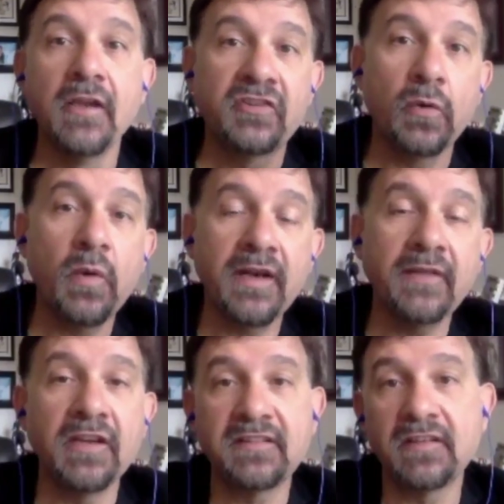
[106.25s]
So one of
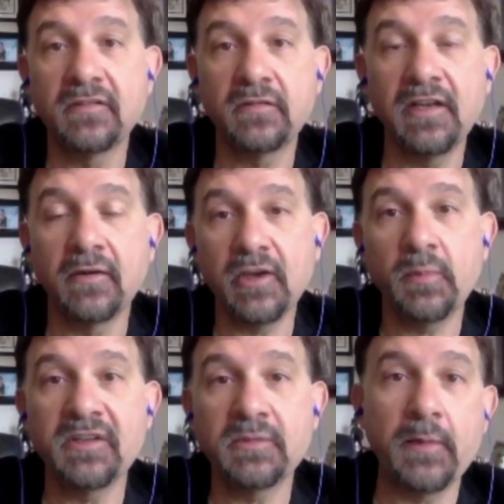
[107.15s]
it is to, get your
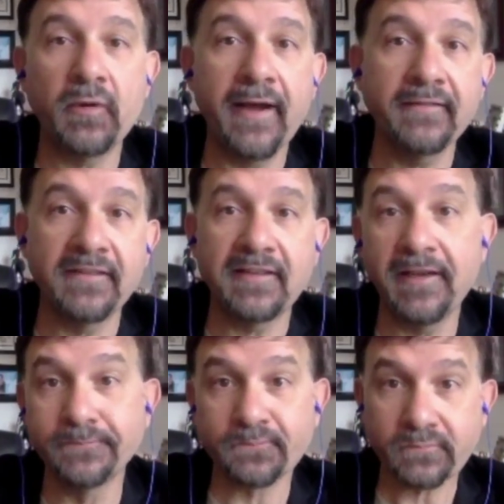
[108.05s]
piece of paper out and
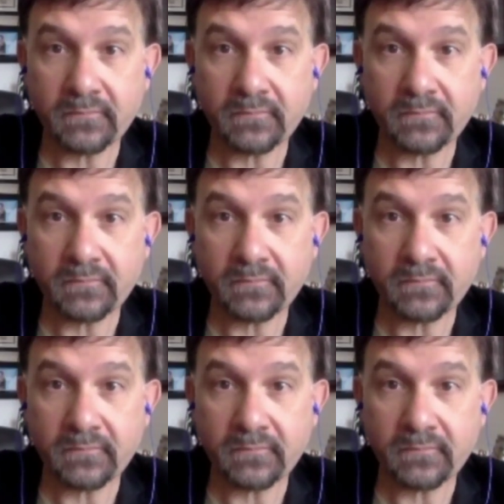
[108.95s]
say,